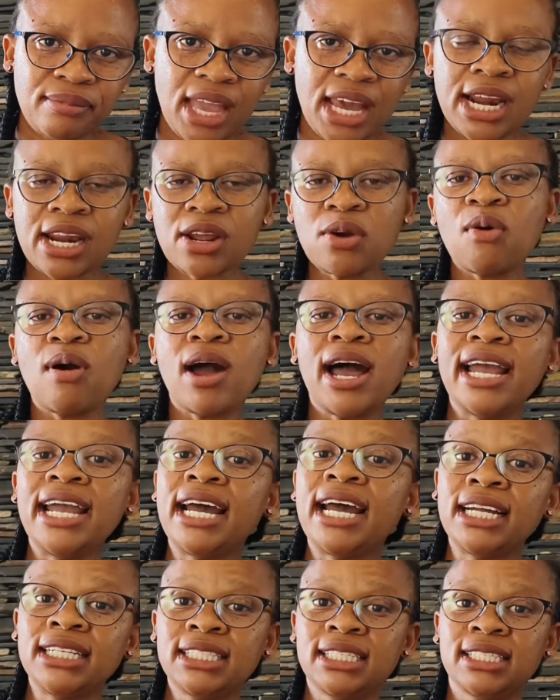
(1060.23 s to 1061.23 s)

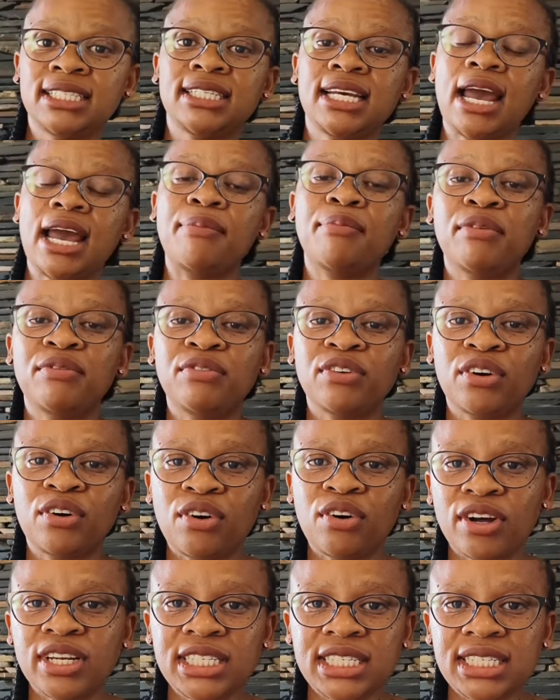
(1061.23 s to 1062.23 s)
required type of a
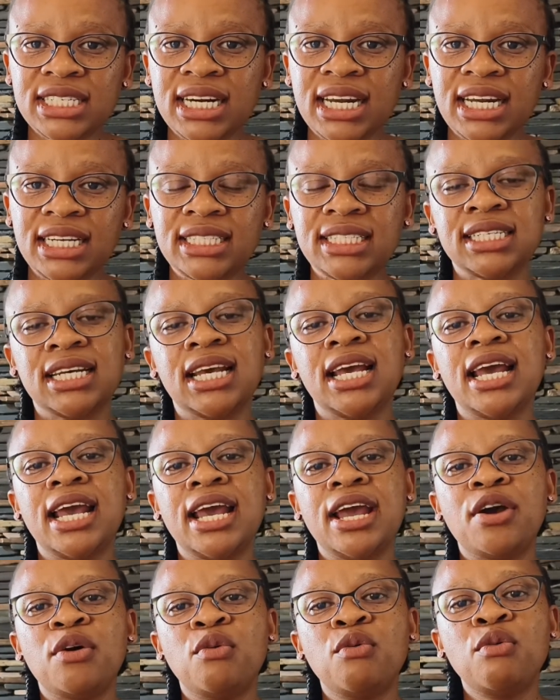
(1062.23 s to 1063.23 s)
contract,
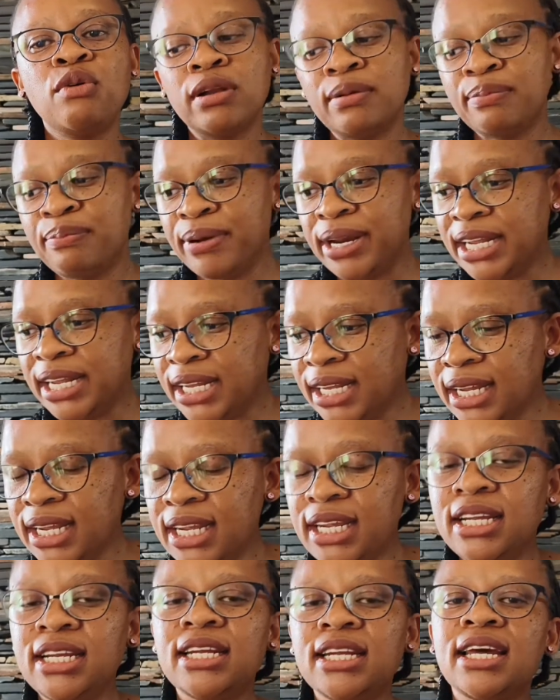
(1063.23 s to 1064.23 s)
we will bring
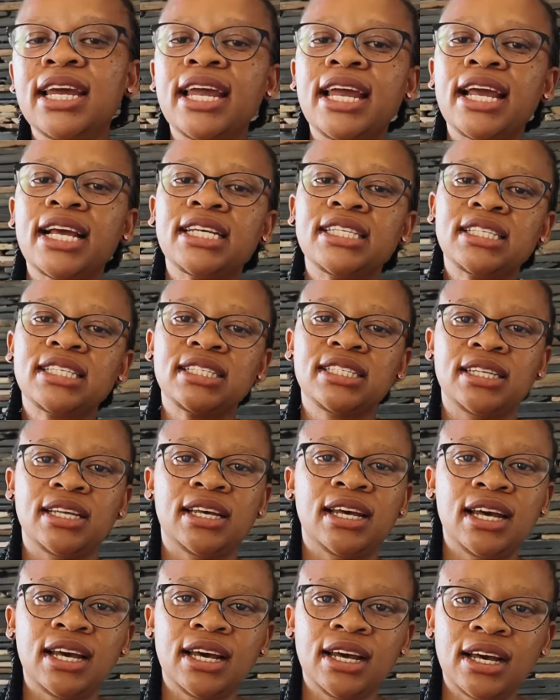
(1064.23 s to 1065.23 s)
in the X
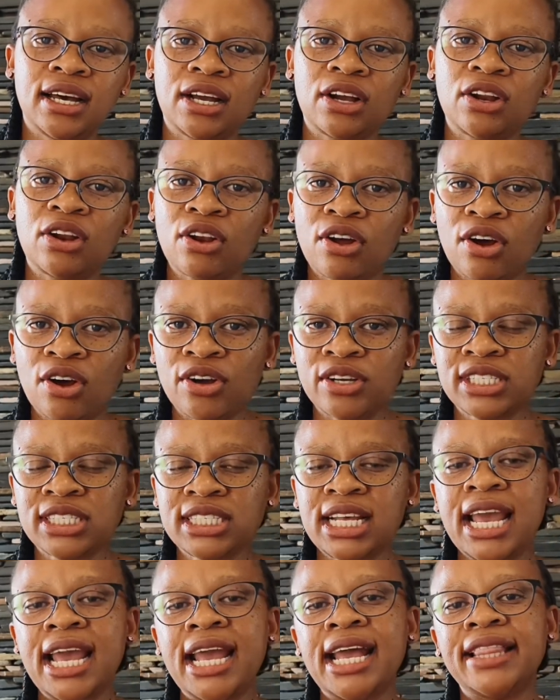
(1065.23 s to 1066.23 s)
clause
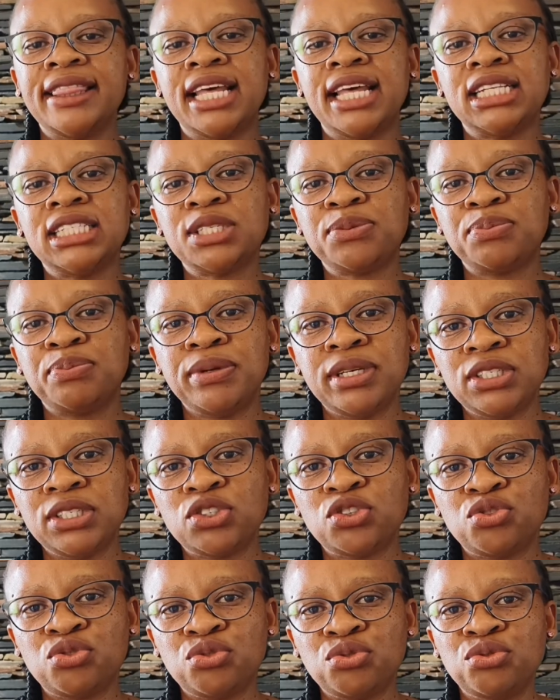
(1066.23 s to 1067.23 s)
that speaks
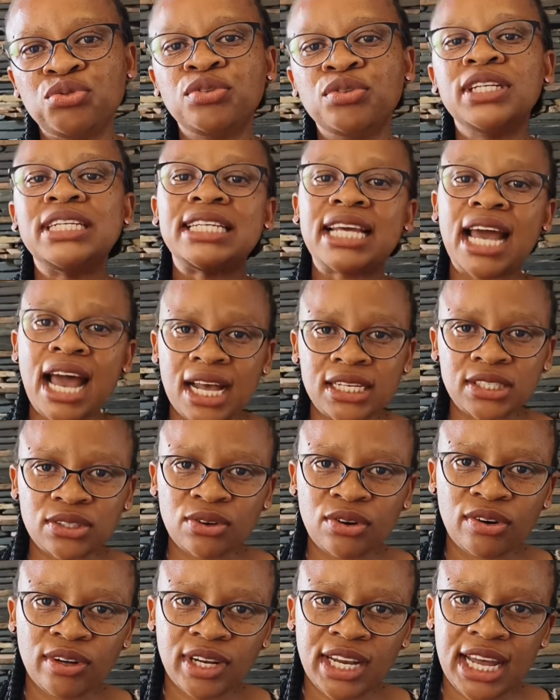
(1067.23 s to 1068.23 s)
to task
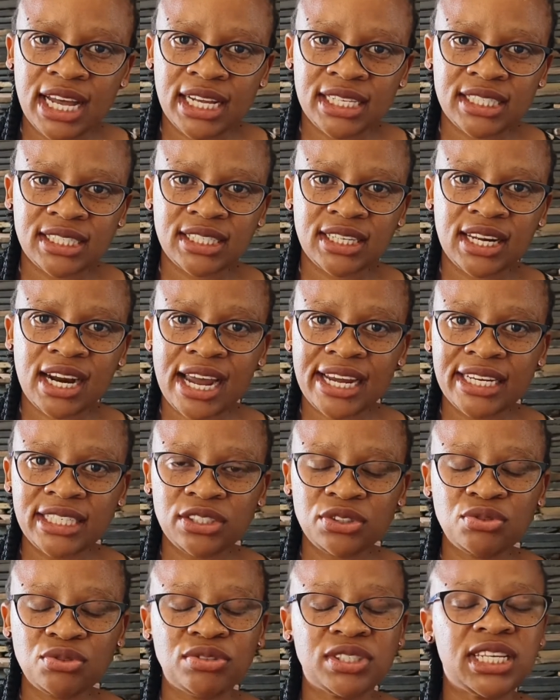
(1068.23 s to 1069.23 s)
orders, right?
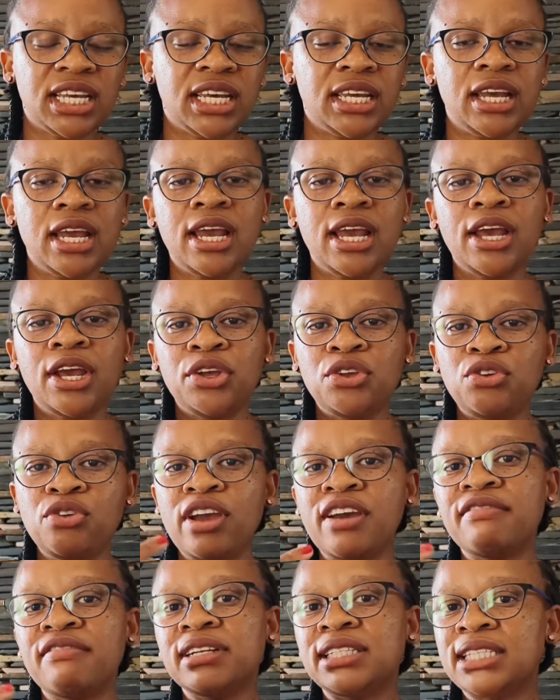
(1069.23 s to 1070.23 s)
To say you
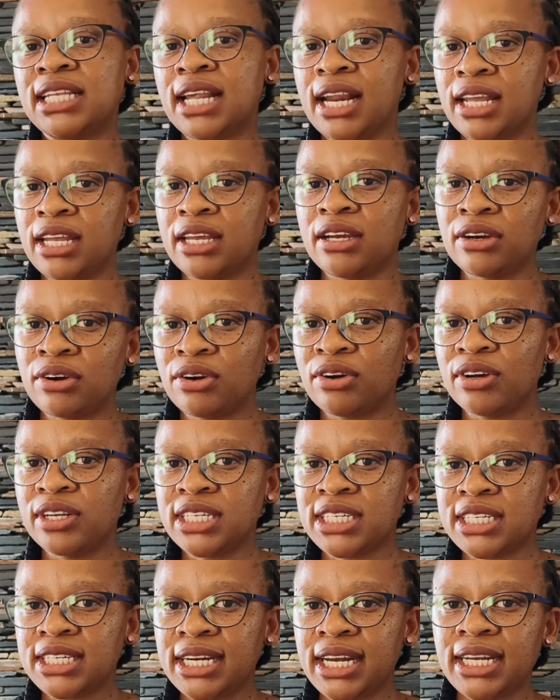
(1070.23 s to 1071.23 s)
have a 3-year
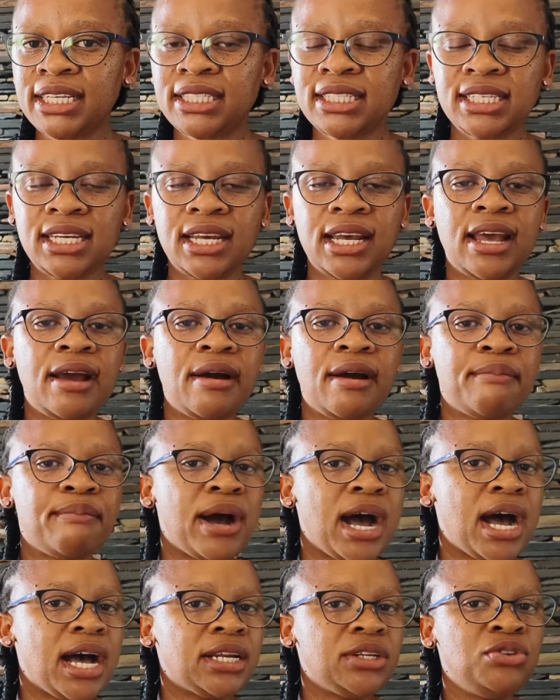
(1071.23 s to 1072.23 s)
contract,
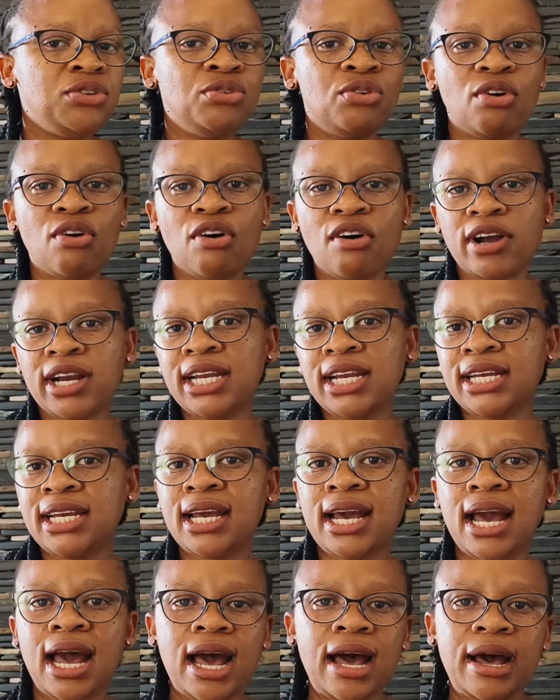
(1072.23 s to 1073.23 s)
but you only
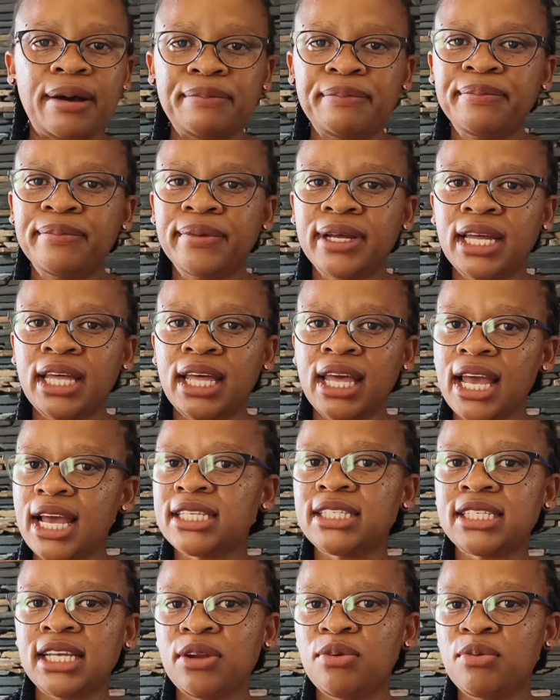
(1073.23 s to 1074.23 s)
come
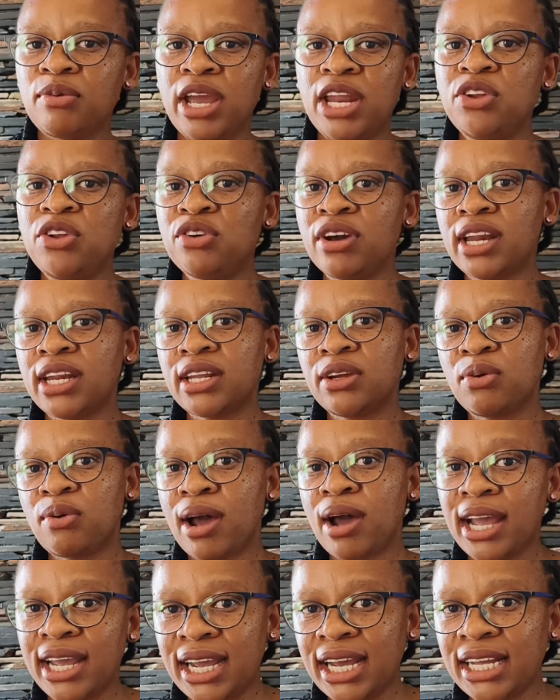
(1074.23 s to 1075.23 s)
as and when you are
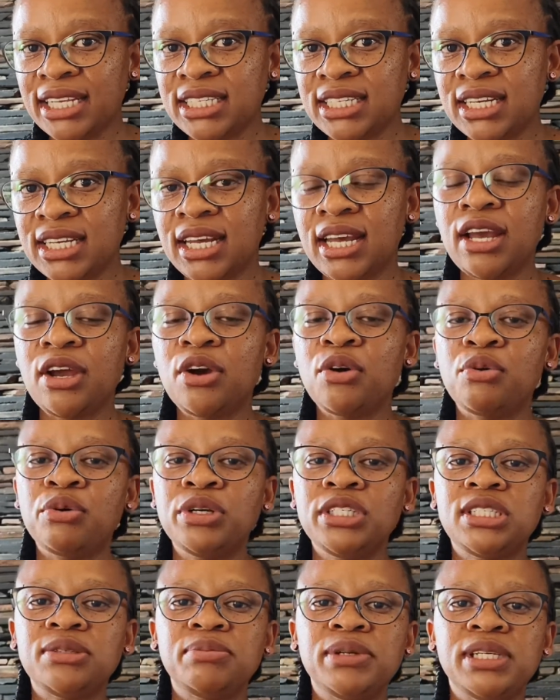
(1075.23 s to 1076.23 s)
required,
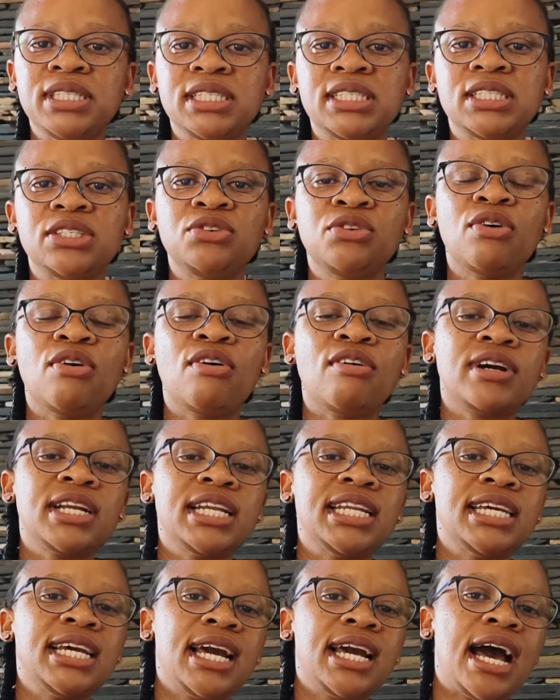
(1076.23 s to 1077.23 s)
which means you
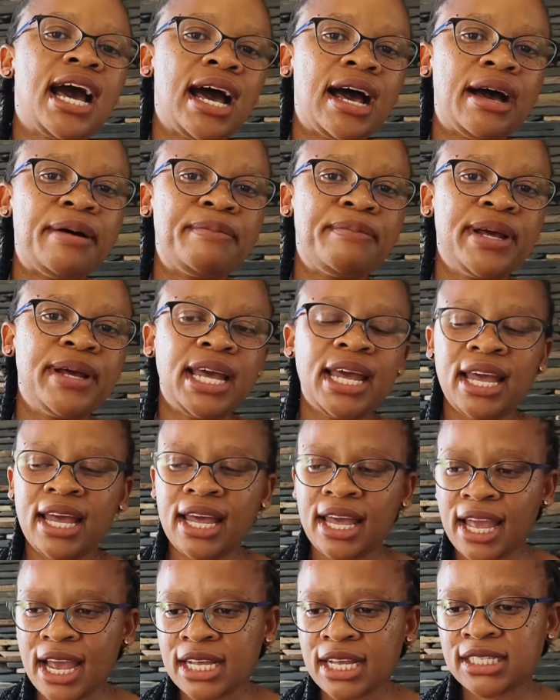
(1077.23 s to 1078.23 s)
only come
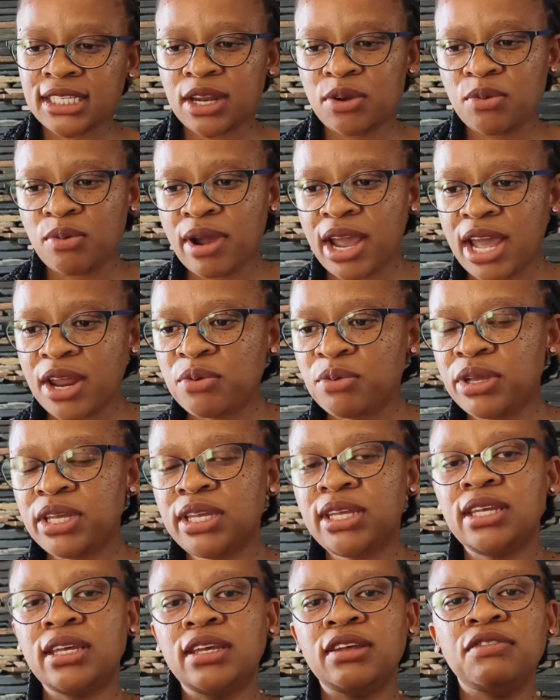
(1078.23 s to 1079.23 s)
as and when we
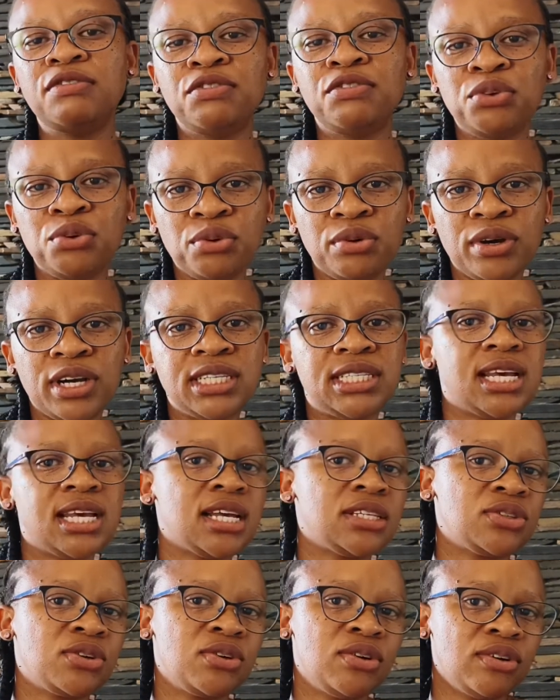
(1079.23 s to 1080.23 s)
give you a
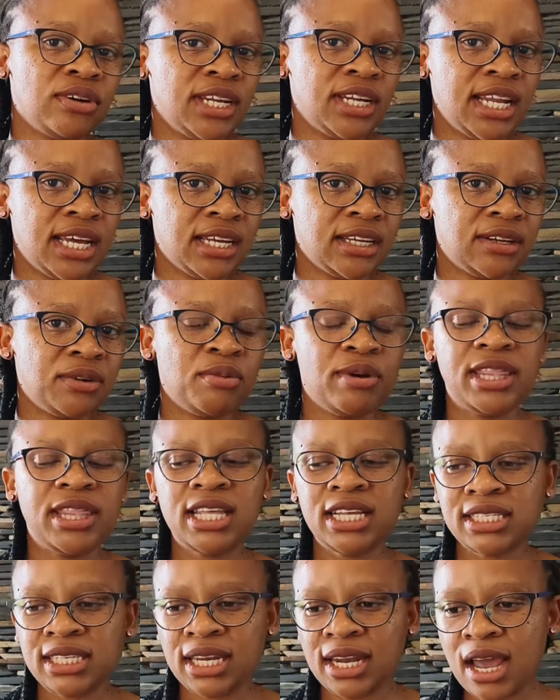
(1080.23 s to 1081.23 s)
task order. When
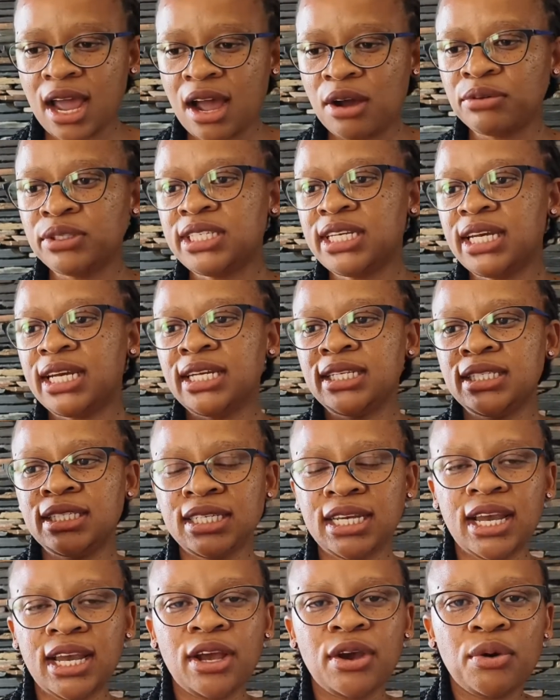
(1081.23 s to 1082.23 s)
there's an outage,
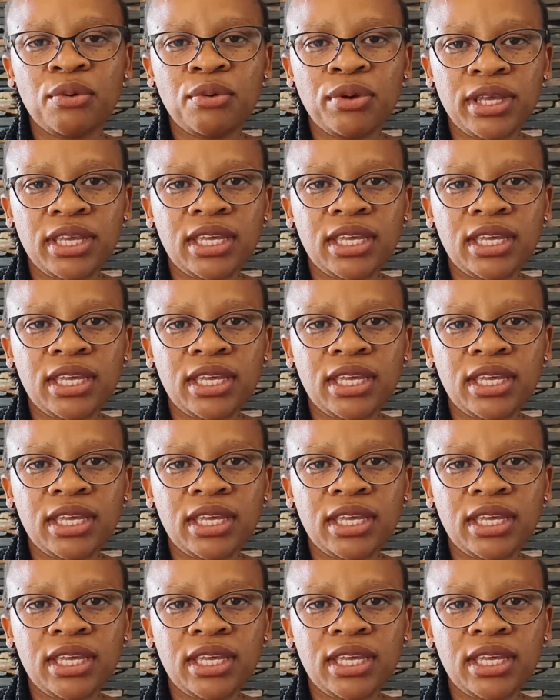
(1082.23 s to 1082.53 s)
we